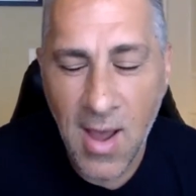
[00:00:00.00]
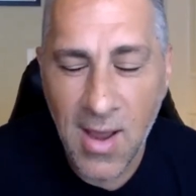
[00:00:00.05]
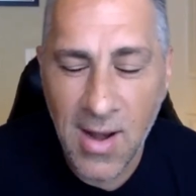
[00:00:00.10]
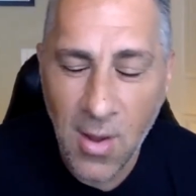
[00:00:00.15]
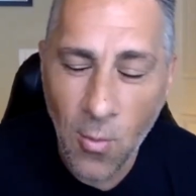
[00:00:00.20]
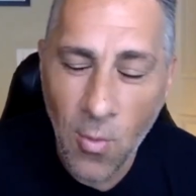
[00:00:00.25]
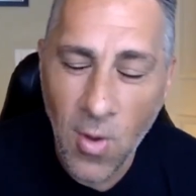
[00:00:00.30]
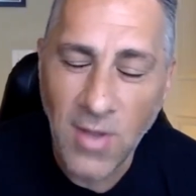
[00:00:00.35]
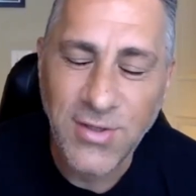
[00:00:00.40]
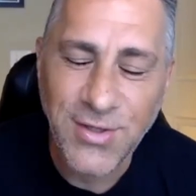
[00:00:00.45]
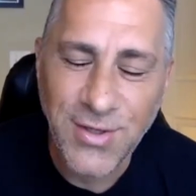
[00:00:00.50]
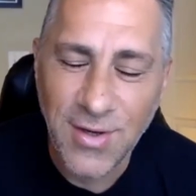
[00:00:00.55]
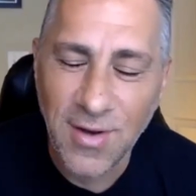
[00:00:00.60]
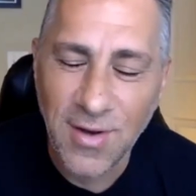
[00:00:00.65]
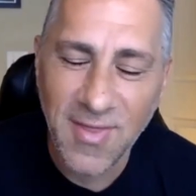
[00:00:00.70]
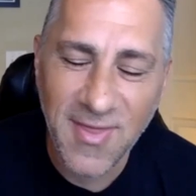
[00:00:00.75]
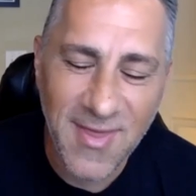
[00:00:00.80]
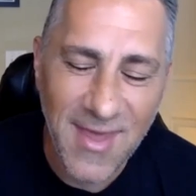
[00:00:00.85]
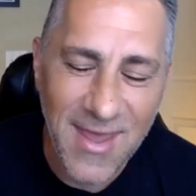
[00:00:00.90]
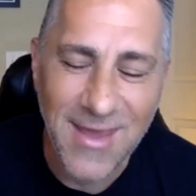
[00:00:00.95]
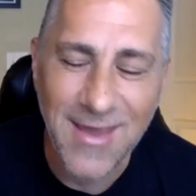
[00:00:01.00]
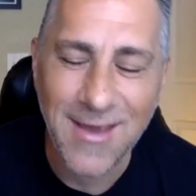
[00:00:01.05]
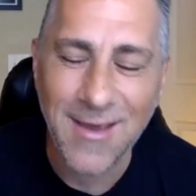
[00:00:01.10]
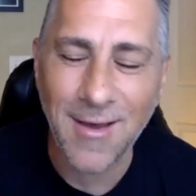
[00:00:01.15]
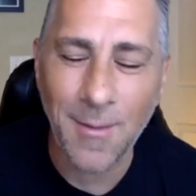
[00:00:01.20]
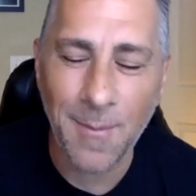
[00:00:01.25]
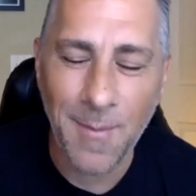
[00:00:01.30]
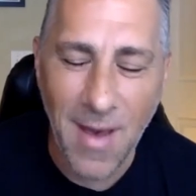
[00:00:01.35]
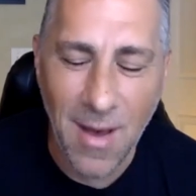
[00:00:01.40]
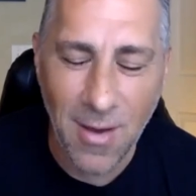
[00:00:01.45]
And I want you to
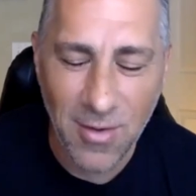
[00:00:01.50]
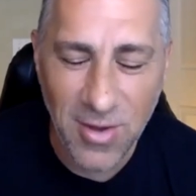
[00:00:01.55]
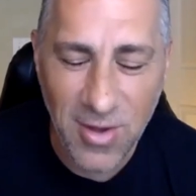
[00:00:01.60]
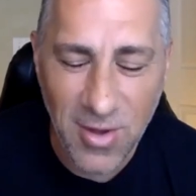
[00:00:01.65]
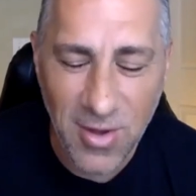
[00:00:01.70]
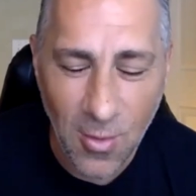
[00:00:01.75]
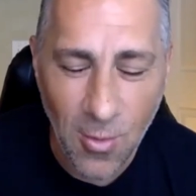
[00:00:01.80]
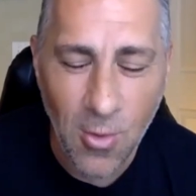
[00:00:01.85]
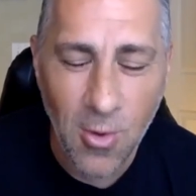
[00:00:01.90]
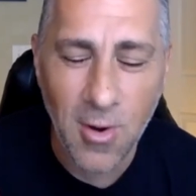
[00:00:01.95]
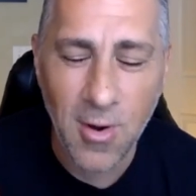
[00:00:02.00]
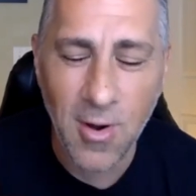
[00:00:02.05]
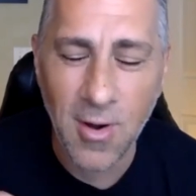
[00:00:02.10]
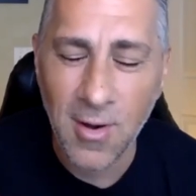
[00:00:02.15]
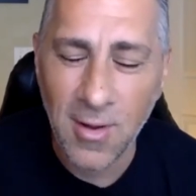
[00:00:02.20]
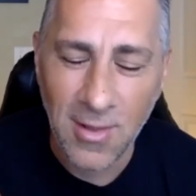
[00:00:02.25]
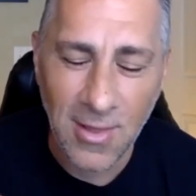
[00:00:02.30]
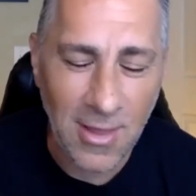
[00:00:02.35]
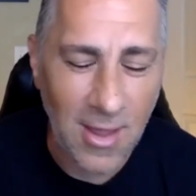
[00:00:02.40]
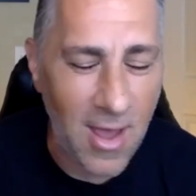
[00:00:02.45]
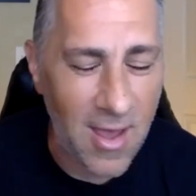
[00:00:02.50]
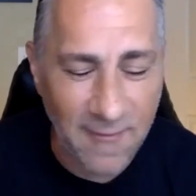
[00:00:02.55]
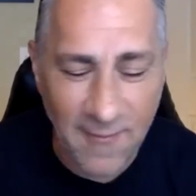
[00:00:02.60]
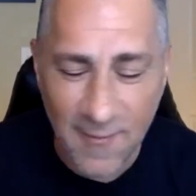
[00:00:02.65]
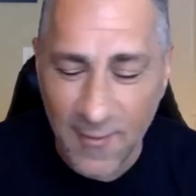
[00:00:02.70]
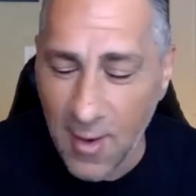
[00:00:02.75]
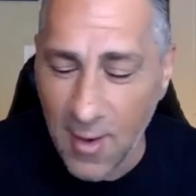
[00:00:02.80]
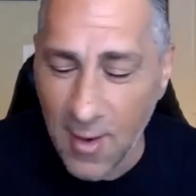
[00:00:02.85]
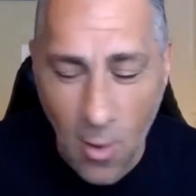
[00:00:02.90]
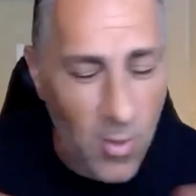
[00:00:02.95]
think about your
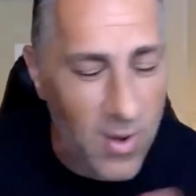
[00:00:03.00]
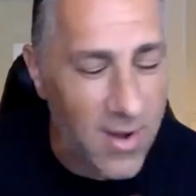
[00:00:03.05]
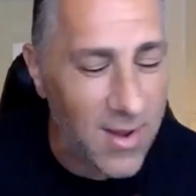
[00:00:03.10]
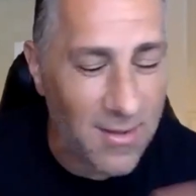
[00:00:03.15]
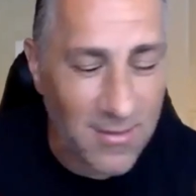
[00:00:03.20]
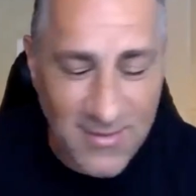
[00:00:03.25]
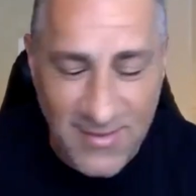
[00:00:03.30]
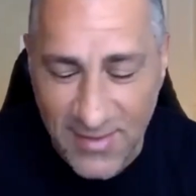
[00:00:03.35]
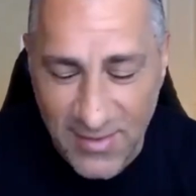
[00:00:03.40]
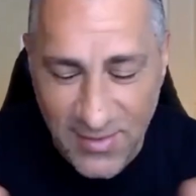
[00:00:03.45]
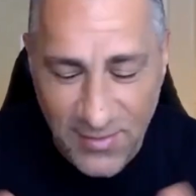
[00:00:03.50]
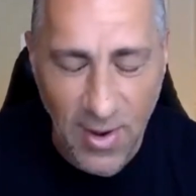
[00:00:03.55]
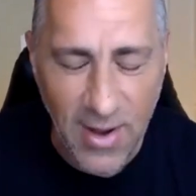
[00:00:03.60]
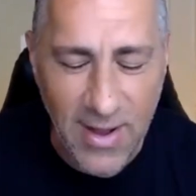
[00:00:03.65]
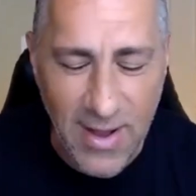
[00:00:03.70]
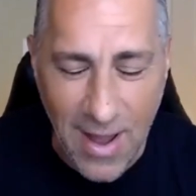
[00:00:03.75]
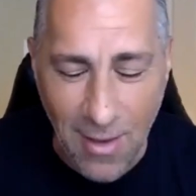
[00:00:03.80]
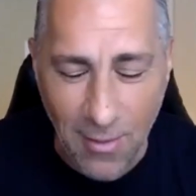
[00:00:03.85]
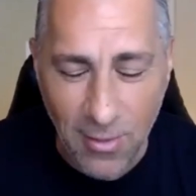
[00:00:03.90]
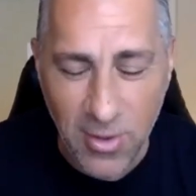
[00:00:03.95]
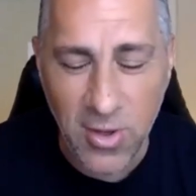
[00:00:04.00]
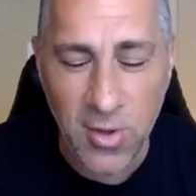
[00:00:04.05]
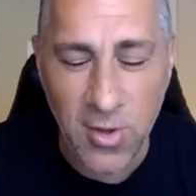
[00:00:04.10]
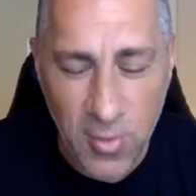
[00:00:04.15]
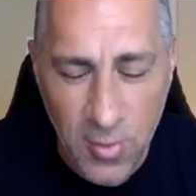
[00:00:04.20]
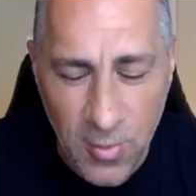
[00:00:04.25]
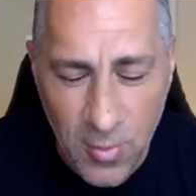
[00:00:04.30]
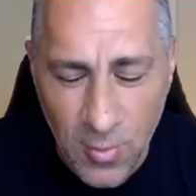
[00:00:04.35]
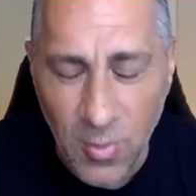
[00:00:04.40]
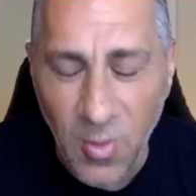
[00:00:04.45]
life. No one else's right now.
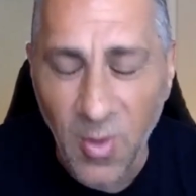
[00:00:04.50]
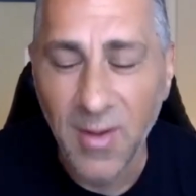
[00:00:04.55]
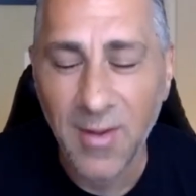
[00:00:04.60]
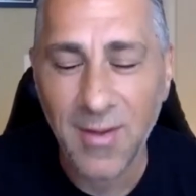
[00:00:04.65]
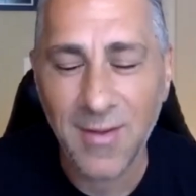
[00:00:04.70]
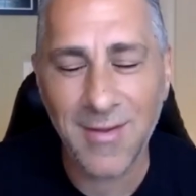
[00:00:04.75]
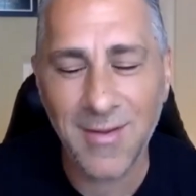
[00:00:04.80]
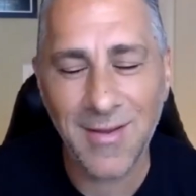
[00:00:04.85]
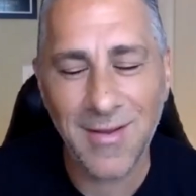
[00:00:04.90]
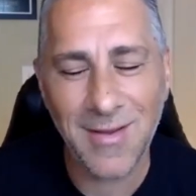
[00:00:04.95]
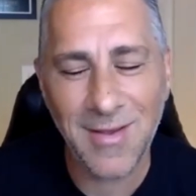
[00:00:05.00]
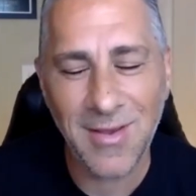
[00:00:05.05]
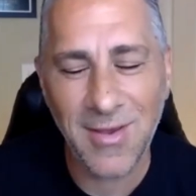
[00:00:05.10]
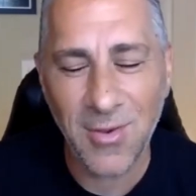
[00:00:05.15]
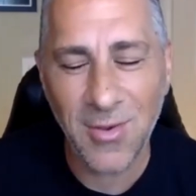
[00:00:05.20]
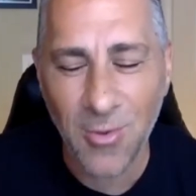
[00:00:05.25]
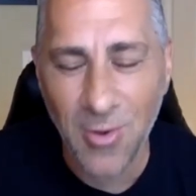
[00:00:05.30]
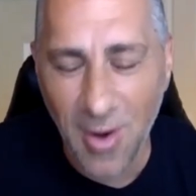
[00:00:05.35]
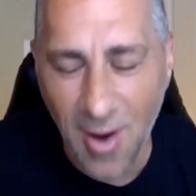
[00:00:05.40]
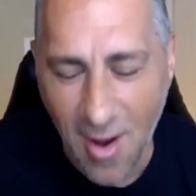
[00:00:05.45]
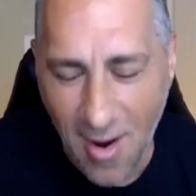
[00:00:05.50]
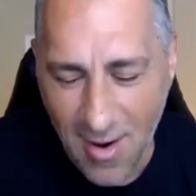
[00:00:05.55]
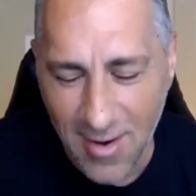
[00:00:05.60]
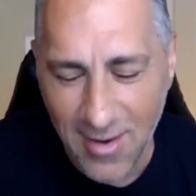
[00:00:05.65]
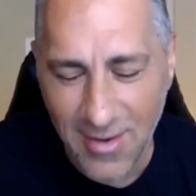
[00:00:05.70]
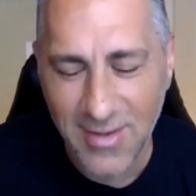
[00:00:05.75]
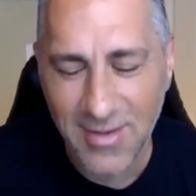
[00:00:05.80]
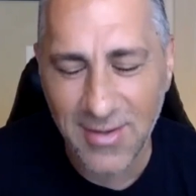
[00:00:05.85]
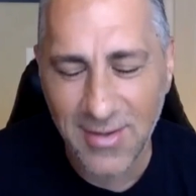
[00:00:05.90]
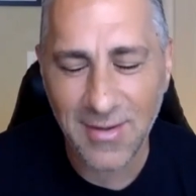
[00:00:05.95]
You, your
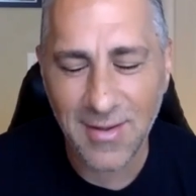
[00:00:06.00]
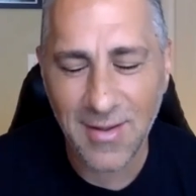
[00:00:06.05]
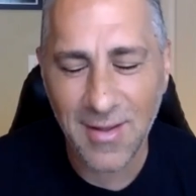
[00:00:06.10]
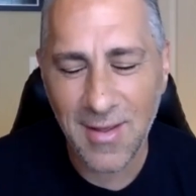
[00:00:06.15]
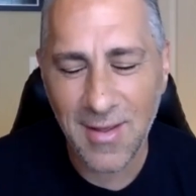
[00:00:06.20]
heart.